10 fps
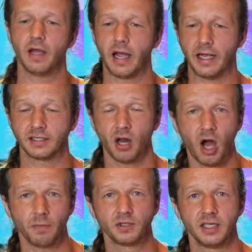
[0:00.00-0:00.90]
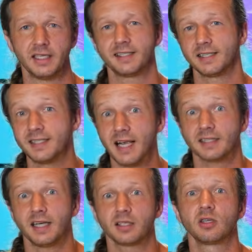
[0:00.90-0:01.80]
uh, as an option is the C
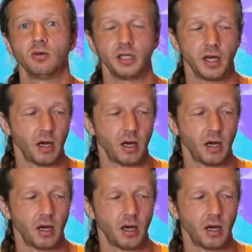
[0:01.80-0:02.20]
S S only